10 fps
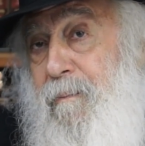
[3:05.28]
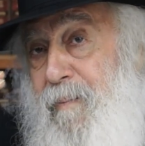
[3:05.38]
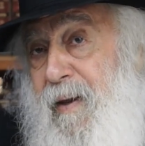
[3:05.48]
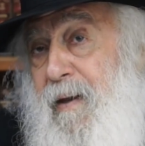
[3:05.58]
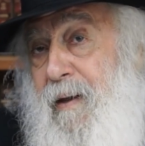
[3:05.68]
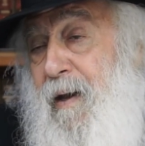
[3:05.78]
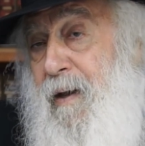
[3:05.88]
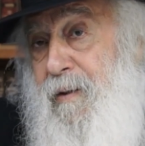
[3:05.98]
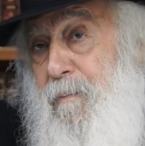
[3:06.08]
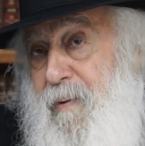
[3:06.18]
being
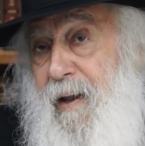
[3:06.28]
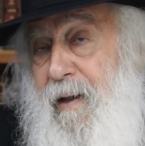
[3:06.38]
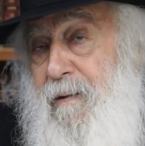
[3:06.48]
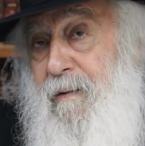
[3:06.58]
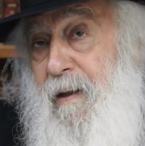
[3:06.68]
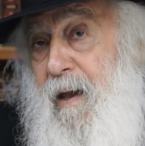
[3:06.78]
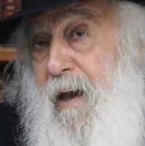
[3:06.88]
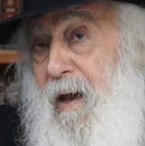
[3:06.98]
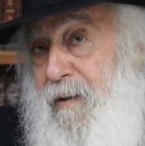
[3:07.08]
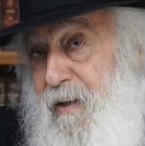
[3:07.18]
in the plane,
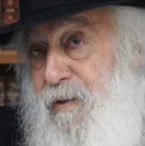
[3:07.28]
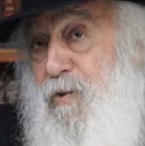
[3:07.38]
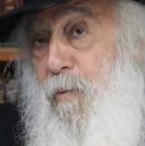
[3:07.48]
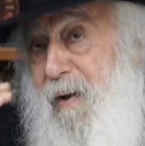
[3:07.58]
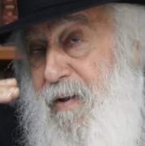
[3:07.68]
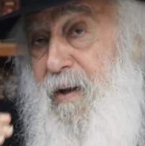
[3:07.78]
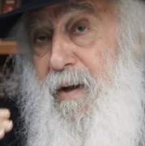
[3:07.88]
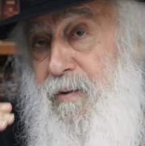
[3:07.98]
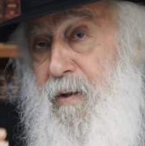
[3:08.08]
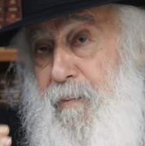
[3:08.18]
and he saw my
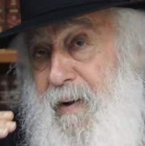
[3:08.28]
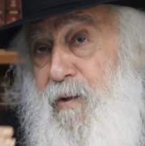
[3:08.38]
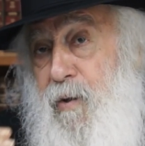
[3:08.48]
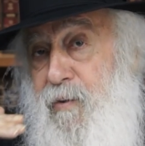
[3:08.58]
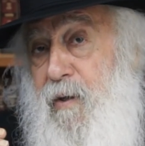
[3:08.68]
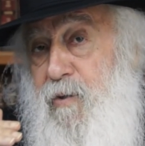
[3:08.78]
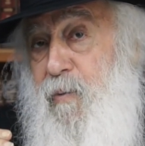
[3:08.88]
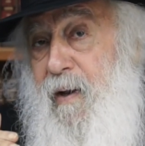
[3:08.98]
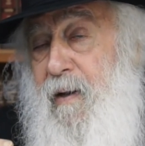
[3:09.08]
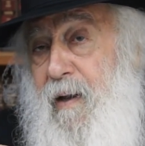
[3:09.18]
daughter, my daughter as
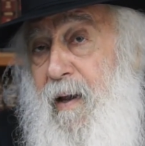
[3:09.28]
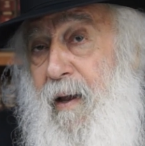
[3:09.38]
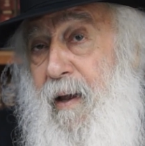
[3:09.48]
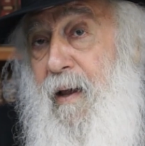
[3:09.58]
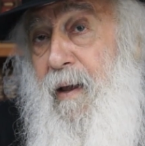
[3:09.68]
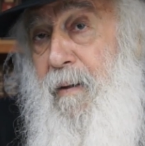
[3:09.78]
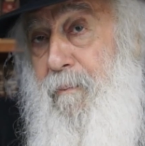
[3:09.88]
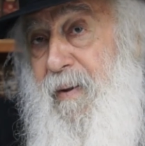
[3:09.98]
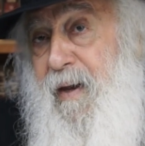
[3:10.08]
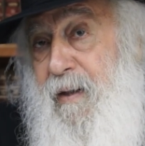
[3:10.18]
well
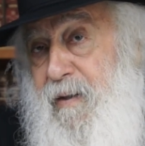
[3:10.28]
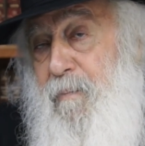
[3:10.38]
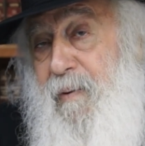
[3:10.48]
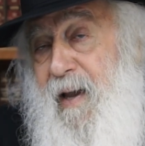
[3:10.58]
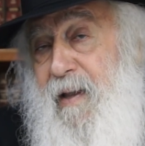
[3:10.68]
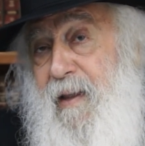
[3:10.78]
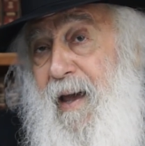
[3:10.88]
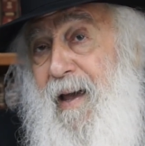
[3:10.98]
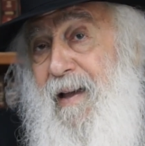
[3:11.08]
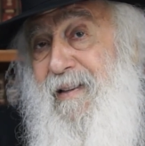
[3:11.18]
being in the plane
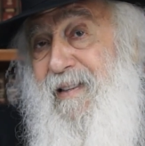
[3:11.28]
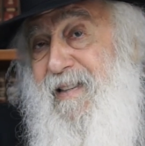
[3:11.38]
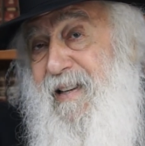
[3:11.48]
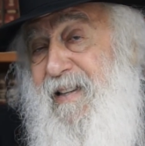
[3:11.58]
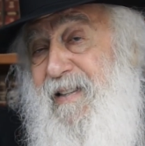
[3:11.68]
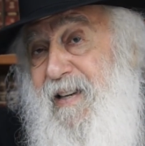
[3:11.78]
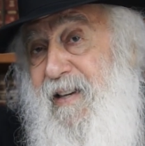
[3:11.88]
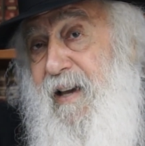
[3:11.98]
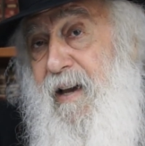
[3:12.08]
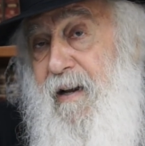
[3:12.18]
60
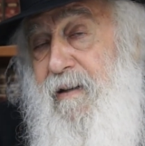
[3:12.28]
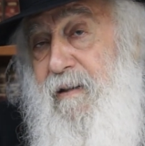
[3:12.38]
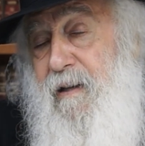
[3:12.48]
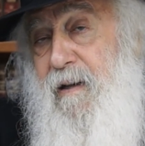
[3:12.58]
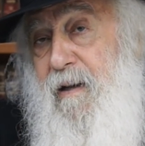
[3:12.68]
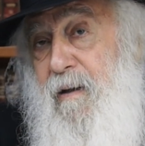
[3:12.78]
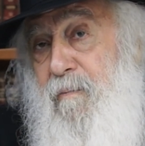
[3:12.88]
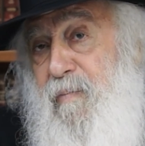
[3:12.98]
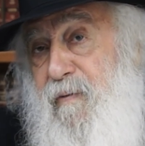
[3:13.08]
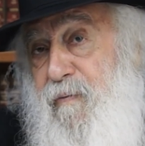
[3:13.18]
years
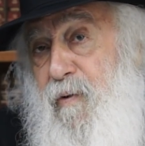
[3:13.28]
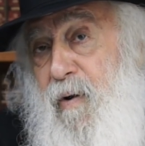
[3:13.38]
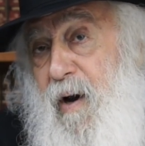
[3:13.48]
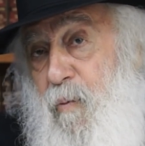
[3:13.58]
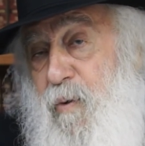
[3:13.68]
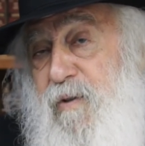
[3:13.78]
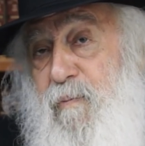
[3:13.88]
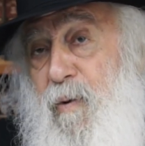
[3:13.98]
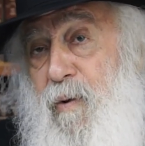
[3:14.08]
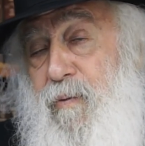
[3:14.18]
before I was
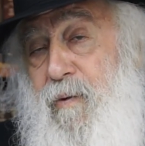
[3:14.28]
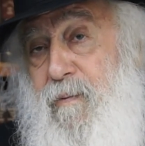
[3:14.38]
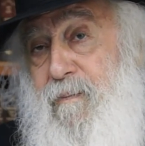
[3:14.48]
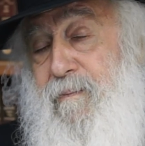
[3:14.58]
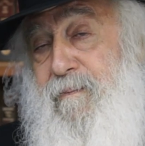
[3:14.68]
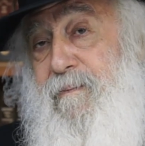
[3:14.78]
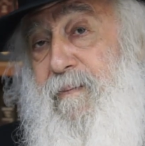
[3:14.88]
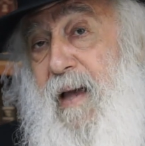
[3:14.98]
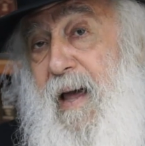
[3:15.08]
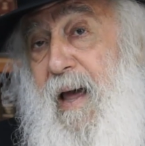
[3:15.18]
born,
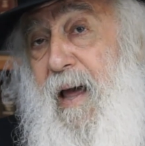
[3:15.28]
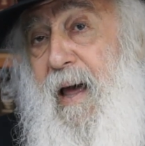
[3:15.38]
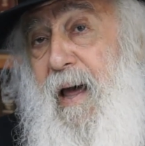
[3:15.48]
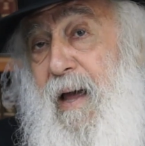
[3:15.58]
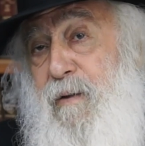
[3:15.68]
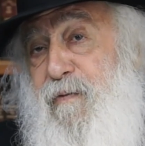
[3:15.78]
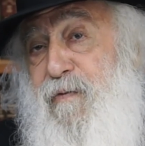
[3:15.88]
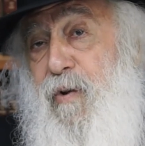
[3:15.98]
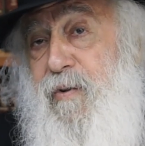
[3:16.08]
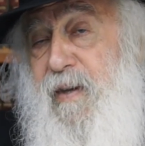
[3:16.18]
and
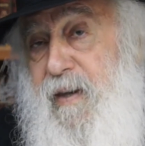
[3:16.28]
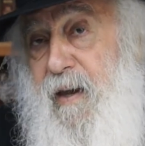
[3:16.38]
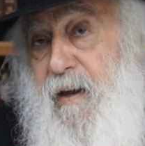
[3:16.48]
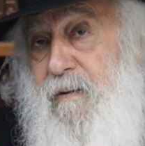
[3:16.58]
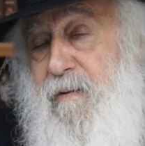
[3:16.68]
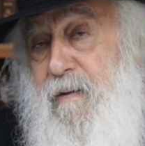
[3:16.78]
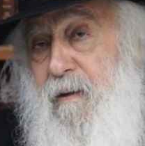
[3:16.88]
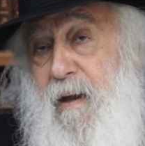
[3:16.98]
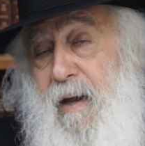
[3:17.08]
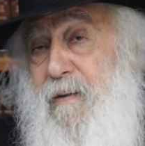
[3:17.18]
30 years
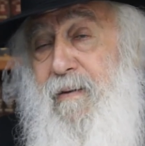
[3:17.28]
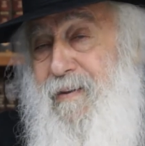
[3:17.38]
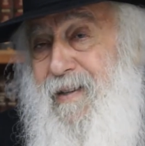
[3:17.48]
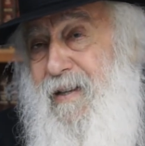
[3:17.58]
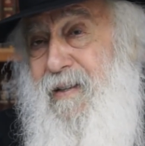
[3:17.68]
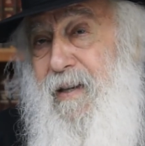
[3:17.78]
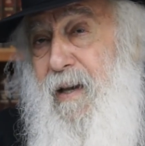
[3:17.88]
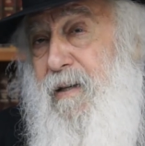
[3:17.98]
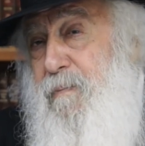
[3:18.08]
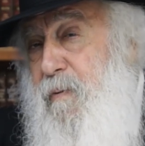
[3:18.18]
and 60
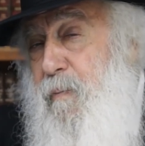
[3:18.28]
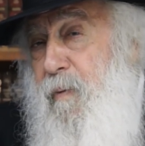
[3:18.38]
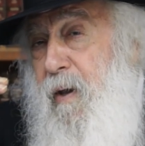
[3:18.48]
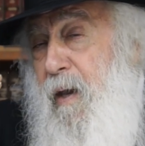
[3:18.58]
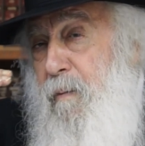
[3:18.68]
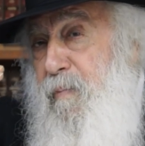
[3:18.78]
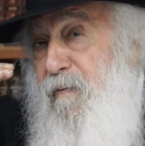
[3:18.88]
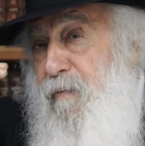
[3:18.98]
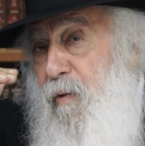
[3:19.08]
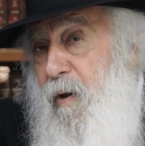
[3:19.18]
years be
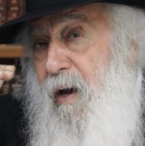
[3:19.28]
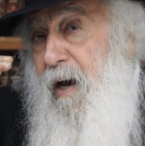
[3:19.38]
before